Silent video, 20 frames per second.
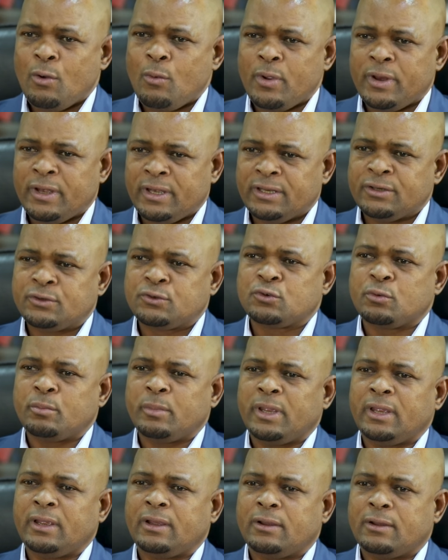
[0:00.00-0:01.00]
We need to
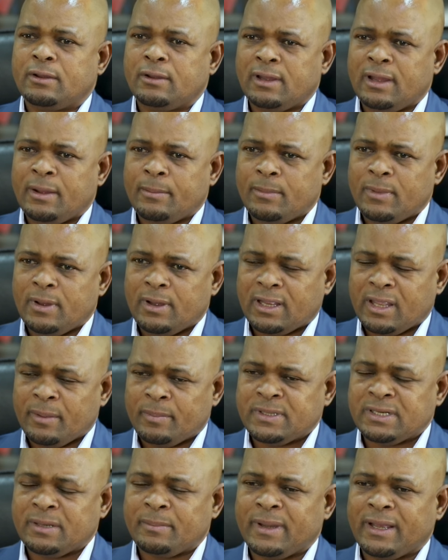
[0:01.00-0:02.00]
make
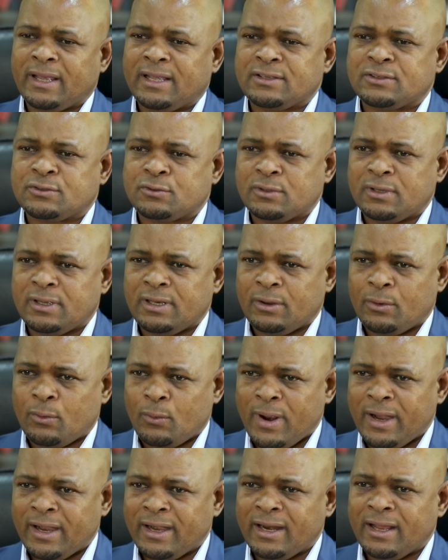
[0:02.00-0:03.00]
capital markets in
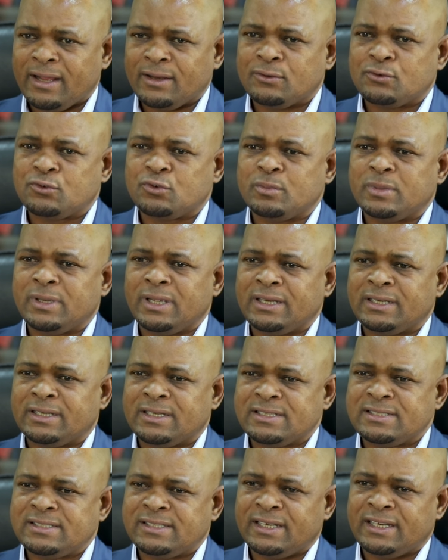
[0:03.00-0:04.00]
Rwanda to be a
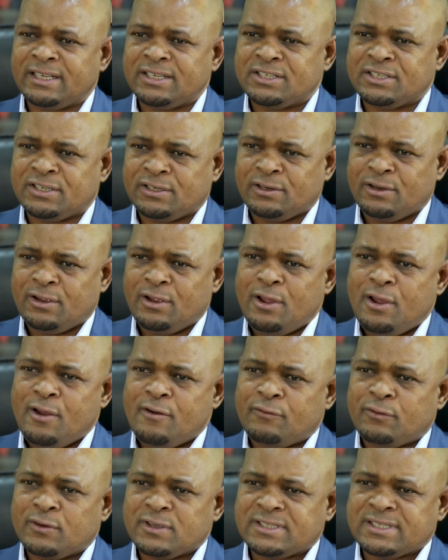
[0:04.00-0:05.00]
destination
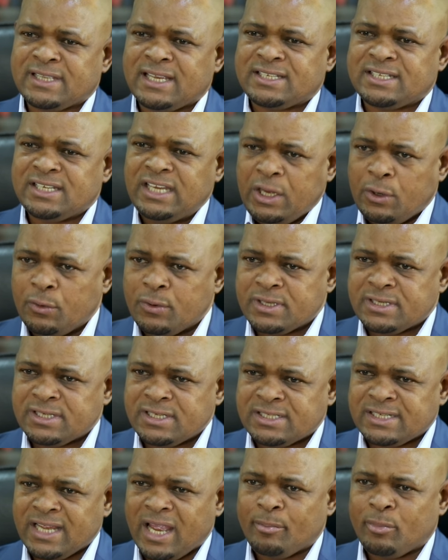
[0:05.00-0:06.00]
for such
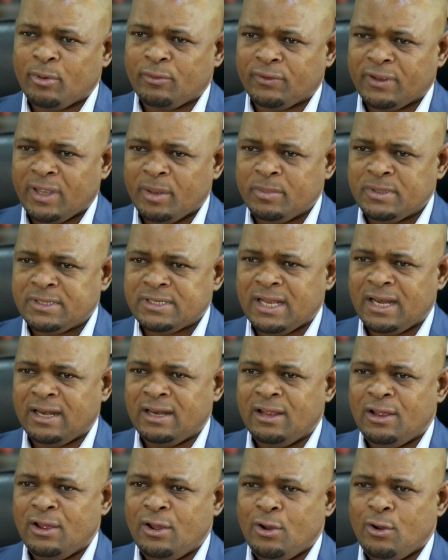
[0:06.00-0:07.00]
equity type of
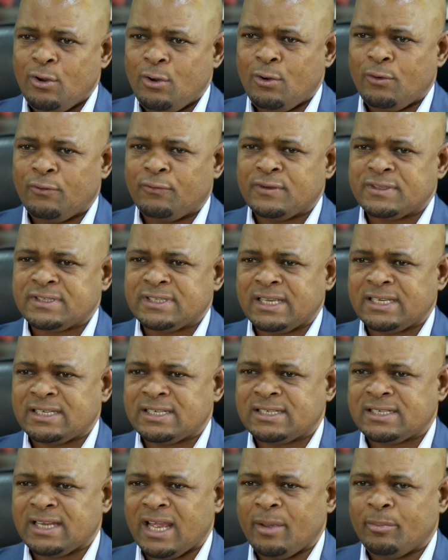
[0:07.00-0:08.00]
capital or for
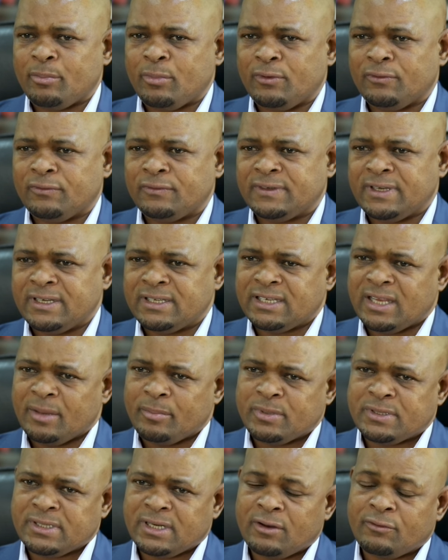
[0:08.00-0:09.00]
such type of debt
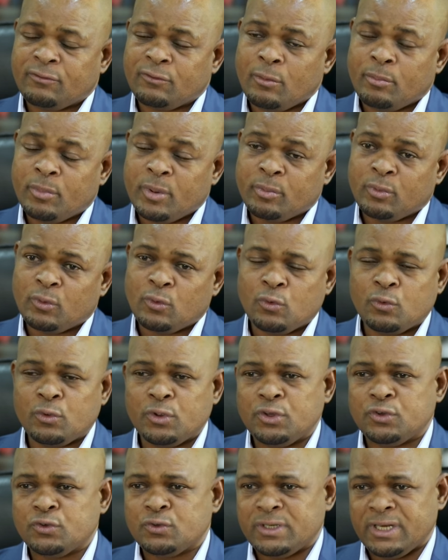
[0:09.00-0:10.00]
capital for people who
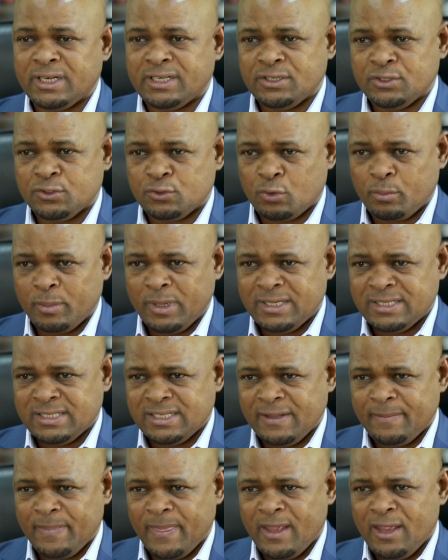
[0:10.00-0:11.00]
issue that
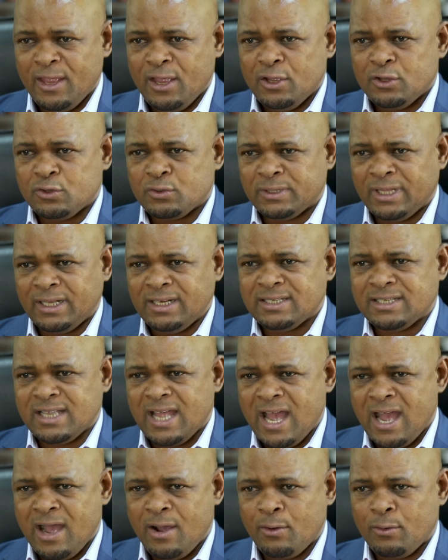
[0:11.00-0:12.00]
instruments here. So that is
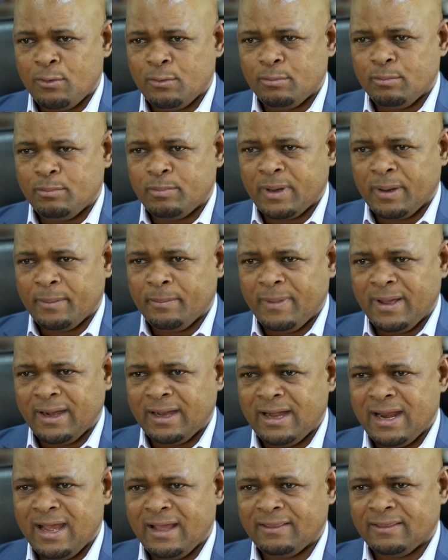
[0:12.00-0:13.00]
how
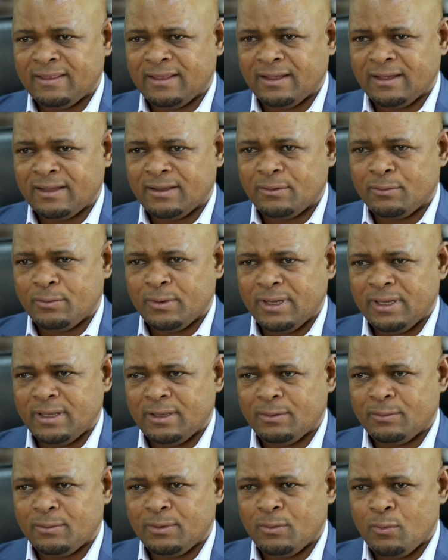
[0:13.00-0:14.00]
primarily I think
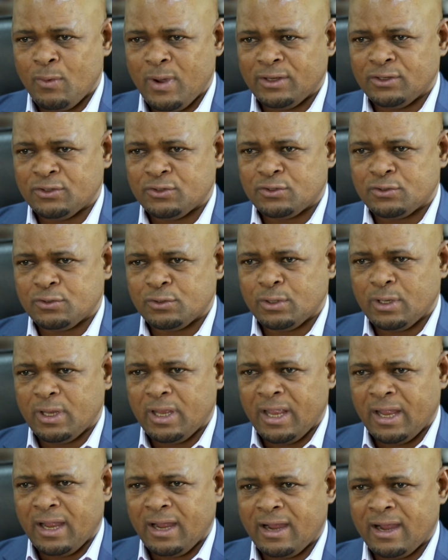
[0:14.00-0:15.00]
we want to
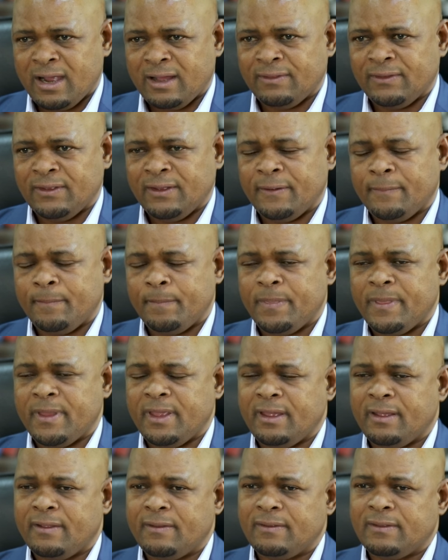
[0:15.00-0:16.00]
anchor
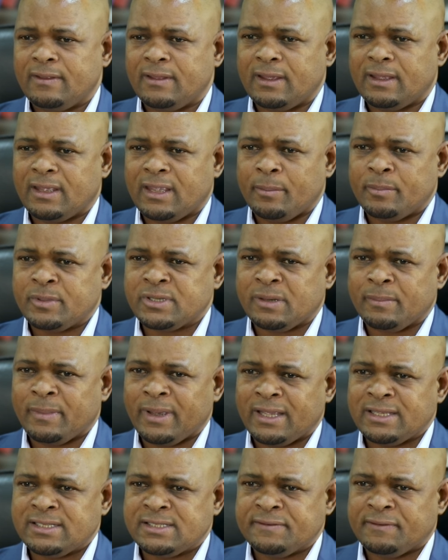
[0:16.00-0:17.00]
the capital
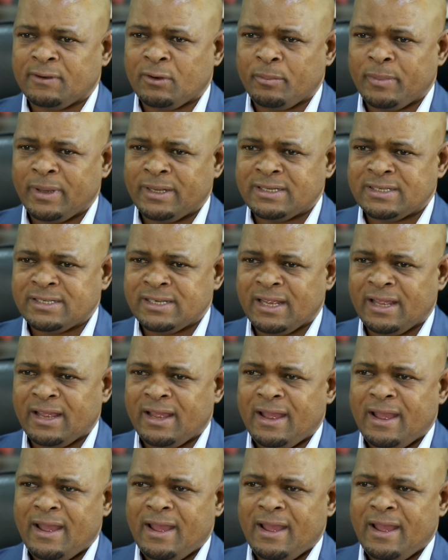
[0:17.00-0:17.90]
market development here.